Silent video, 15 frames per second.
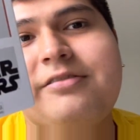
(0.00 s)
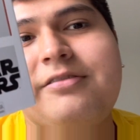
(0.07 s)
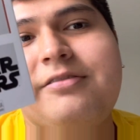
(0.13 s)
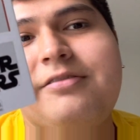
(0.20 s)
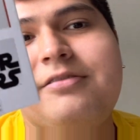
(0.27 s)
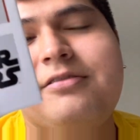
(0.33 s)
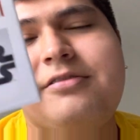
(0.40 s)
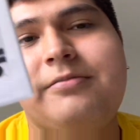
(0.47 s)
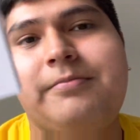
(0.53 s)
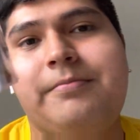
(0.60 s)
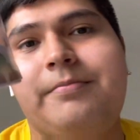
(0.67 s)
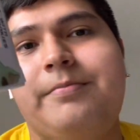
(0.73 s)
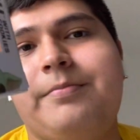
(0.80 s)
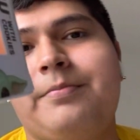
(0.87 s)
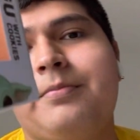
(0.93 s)

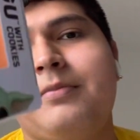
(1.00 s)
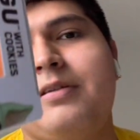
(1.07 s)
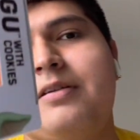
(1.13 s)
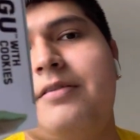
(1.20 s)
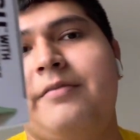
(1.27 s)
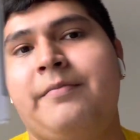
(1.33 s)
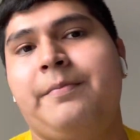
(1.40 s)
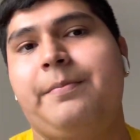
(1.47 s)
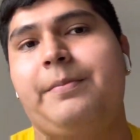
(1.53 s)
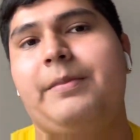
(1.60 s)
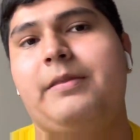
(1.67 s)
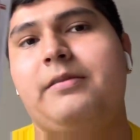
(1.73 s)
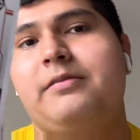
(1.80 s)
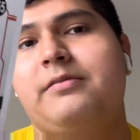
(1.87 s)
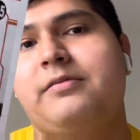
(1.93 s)

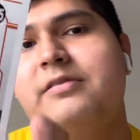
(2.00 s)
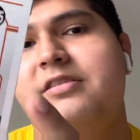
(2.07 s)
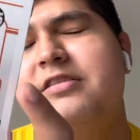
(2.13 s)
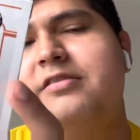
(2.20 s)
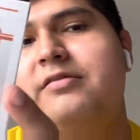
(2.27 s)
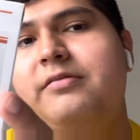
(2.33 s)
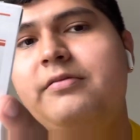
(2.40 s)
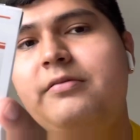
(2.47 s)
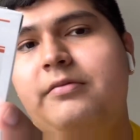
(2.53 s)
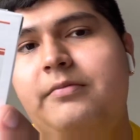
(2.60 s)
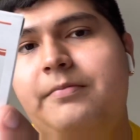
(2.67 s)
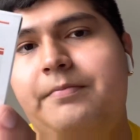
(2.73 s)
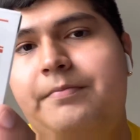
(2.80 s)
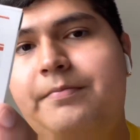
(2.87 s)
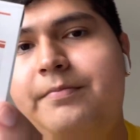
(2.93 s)
(silence)